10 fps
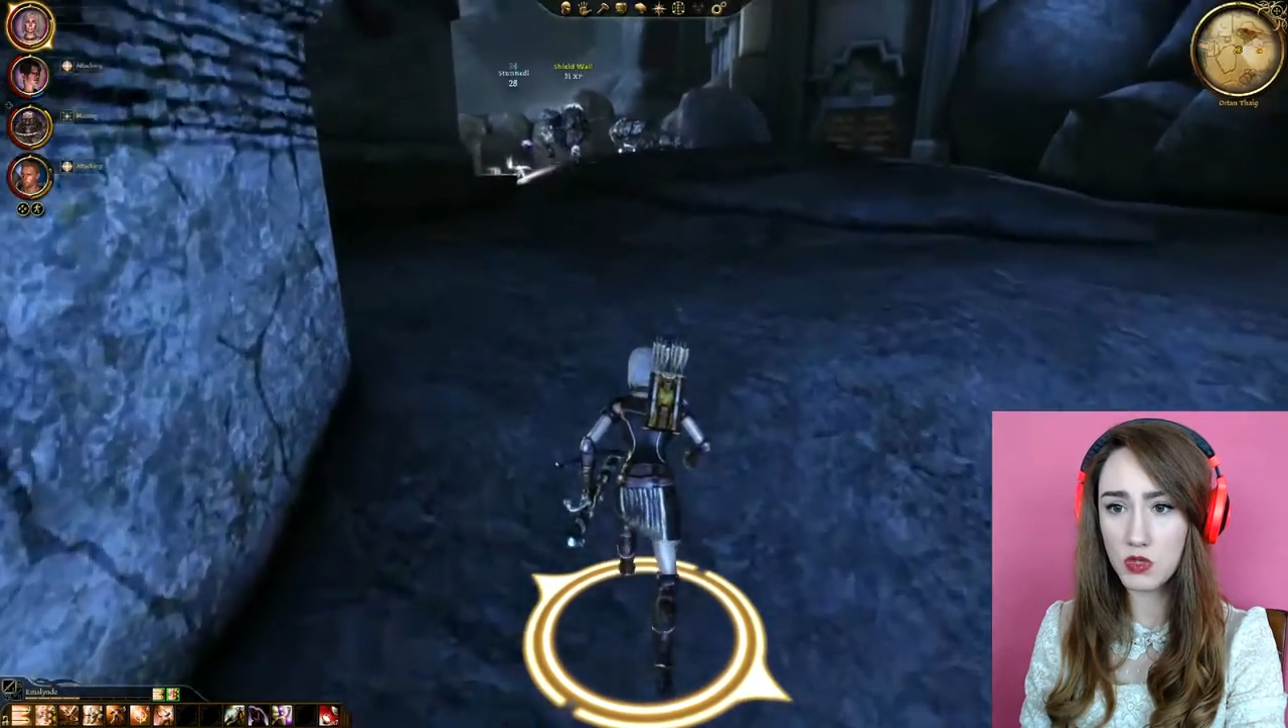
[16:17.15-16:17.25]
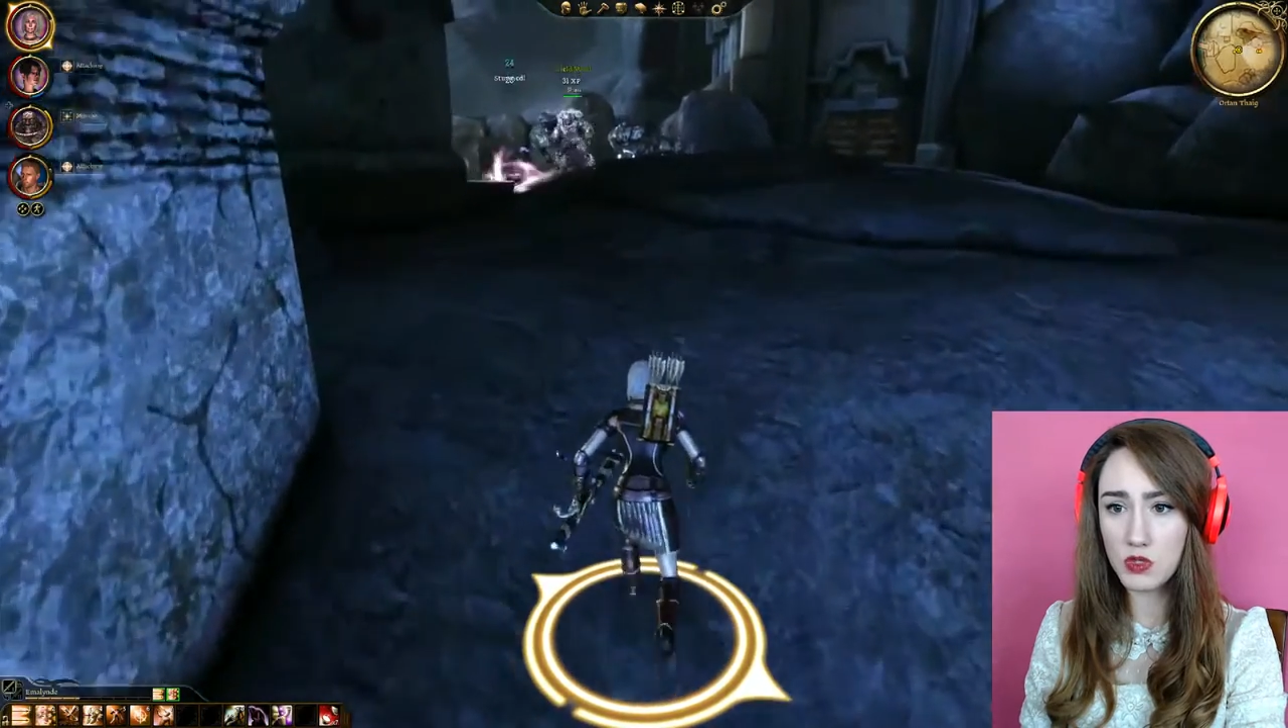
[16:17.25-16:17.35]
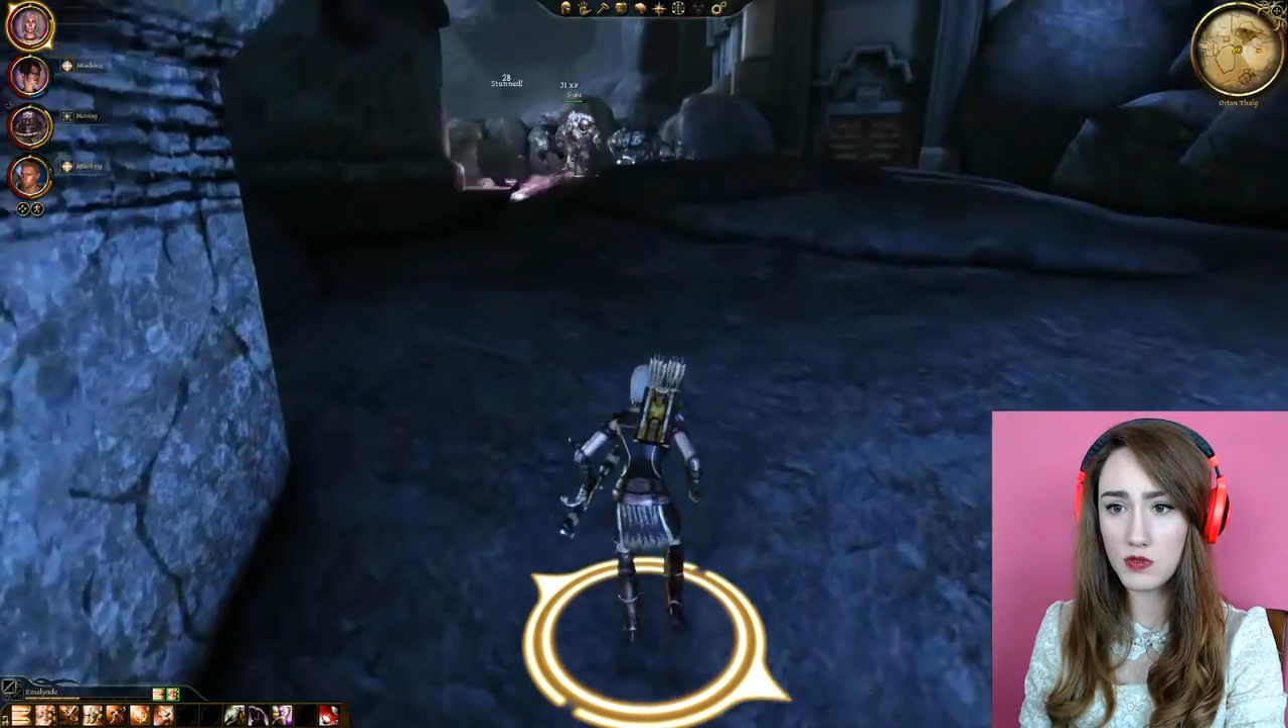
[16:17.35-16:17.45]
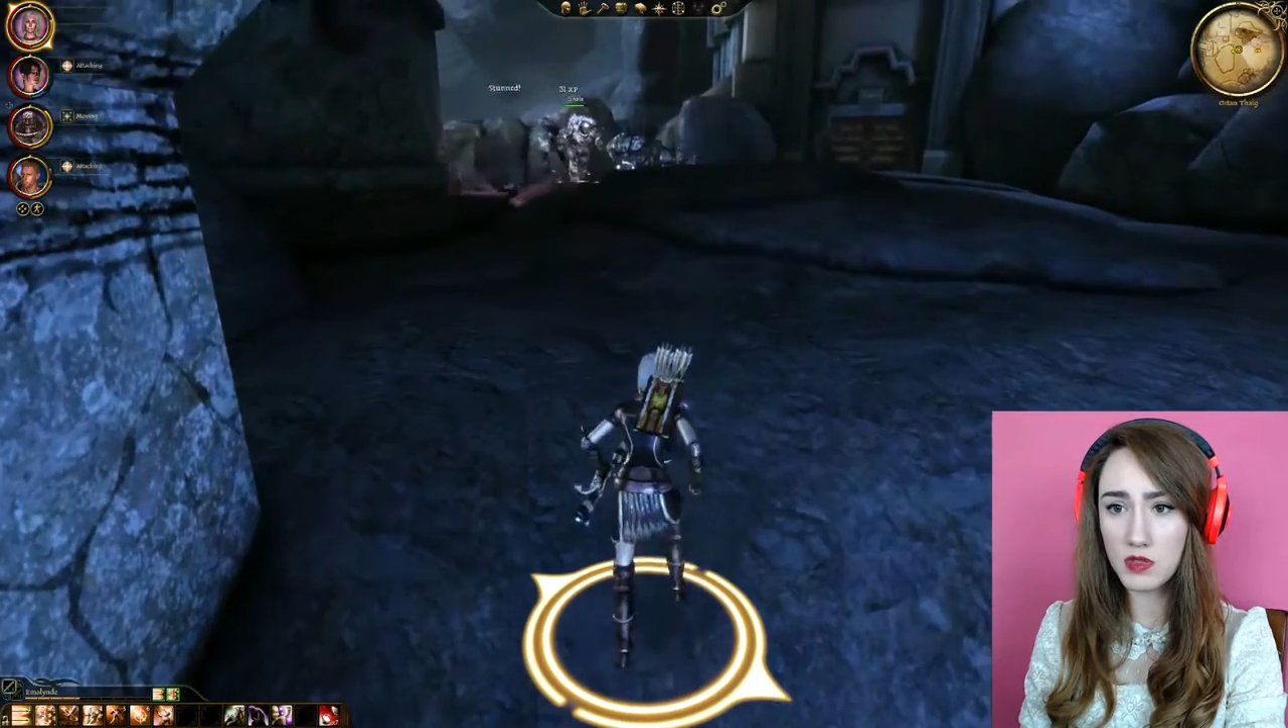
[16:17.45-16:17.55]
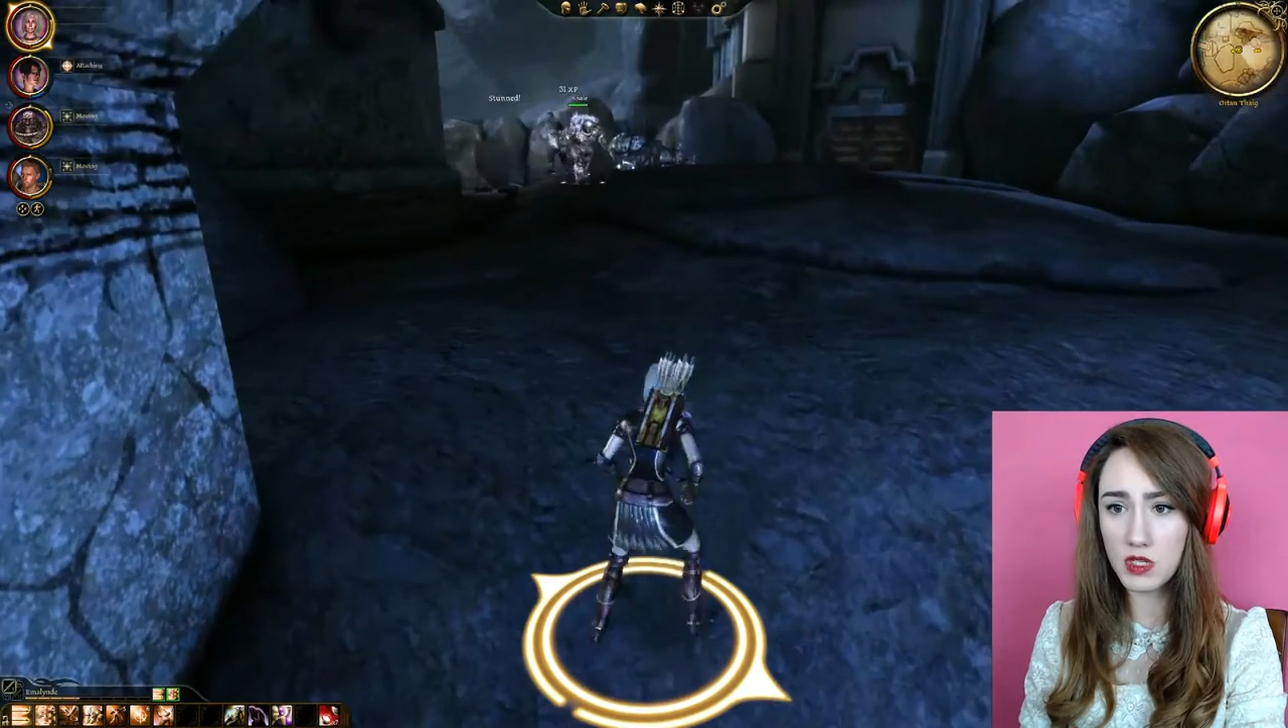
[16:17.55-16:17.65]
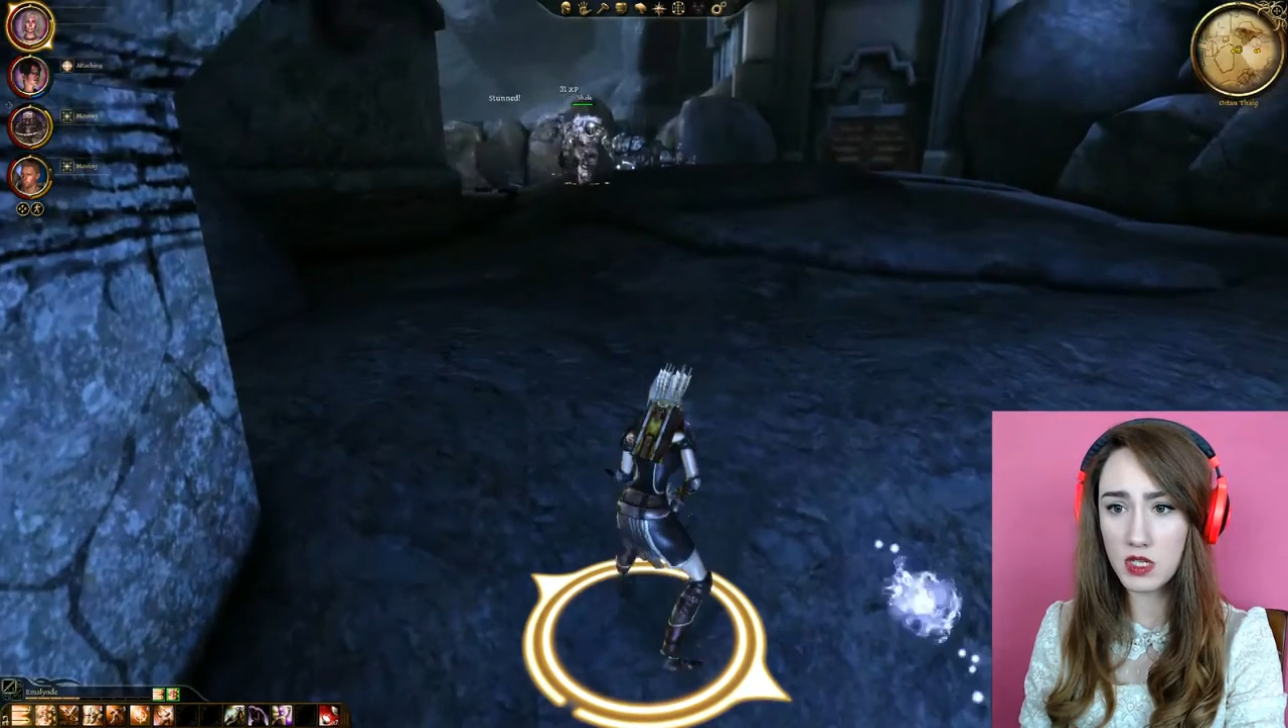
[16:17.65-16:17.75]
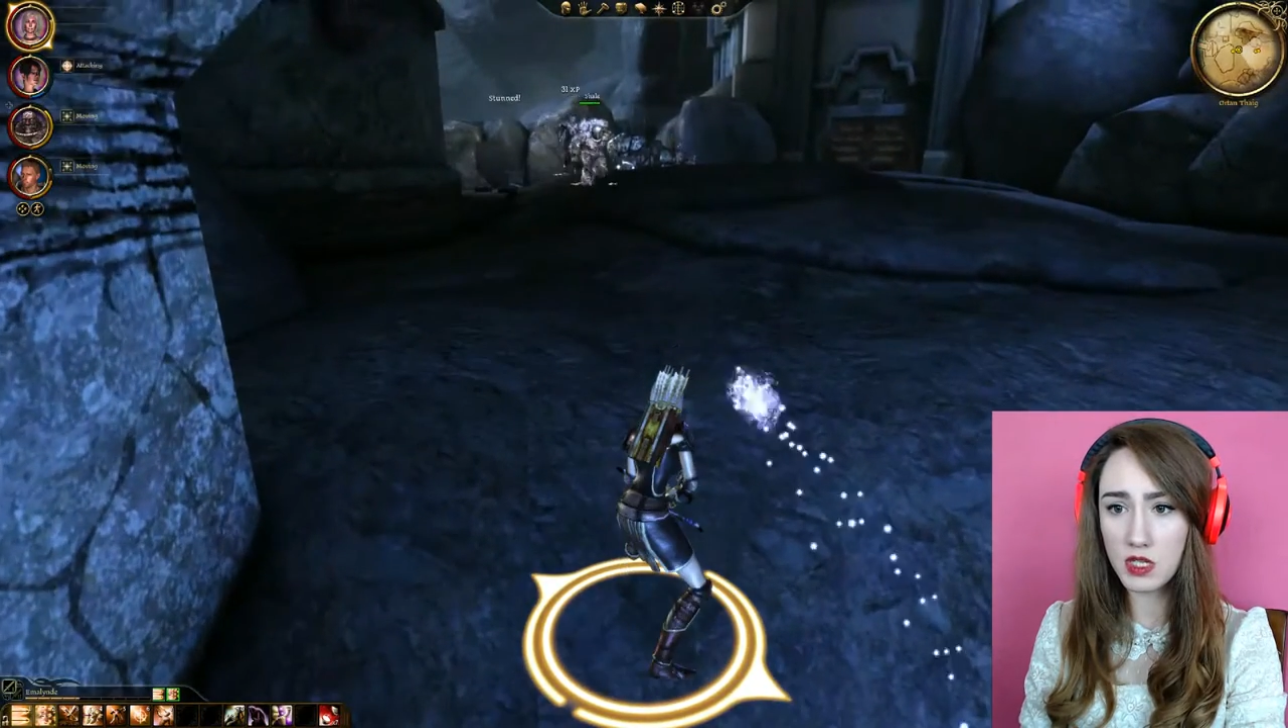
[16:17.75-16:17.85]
fun.